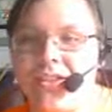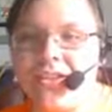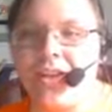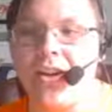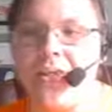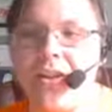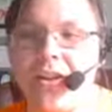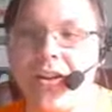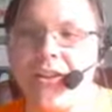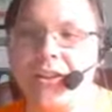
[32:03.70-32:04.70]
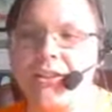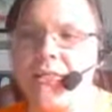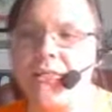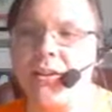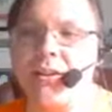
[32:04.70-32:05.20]
Therefore, this
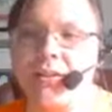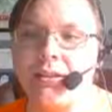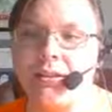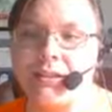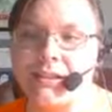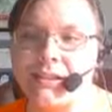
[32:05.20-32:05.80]
witness